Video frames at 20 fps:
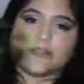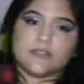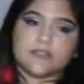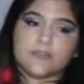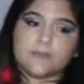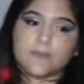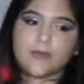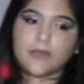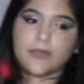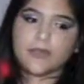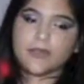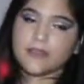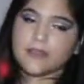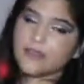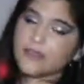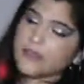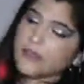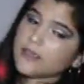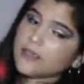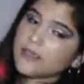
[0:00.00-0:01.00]
my
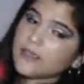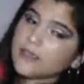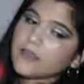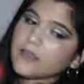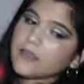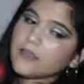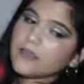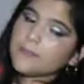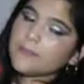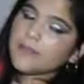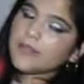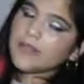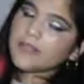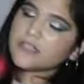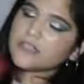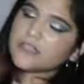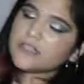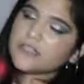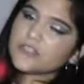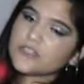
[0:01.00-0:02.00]
bachelor's
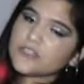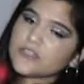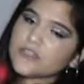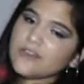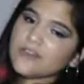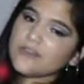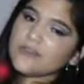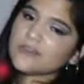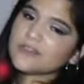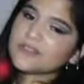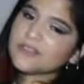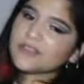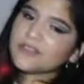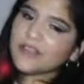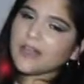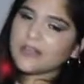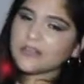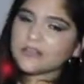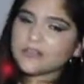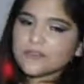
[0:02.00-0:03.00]
degree was in
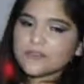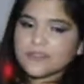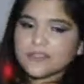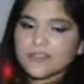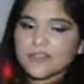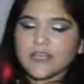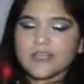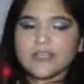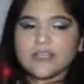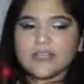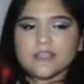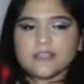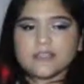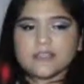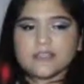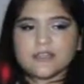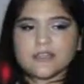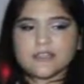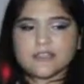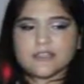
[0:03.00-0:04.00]
classical studies, and I
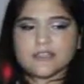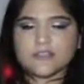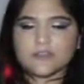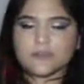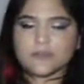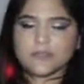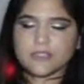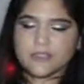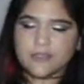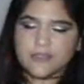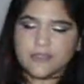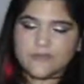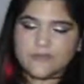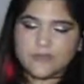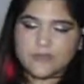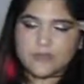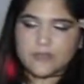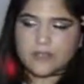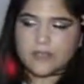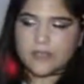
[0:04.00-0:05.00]
just always have an
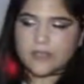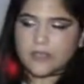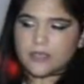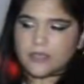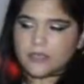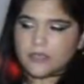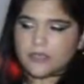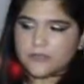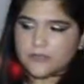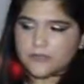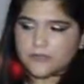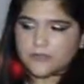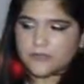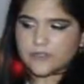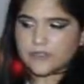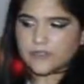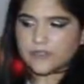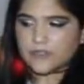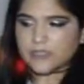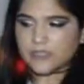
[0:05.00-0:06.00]
interest
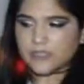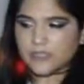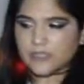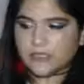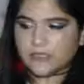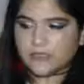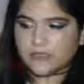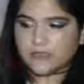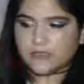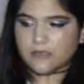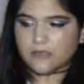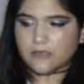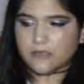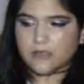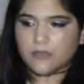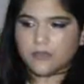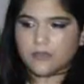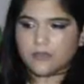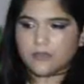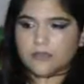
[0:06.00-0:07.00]
in
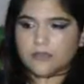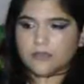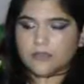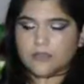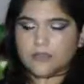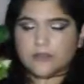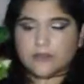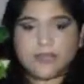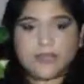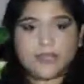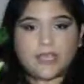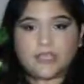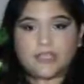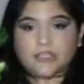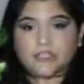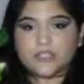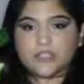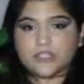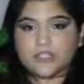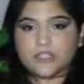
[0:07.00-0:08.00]
the
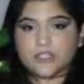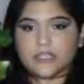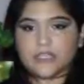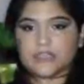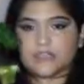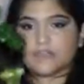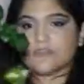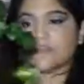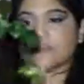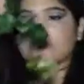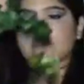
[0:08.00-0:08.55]
ancient history of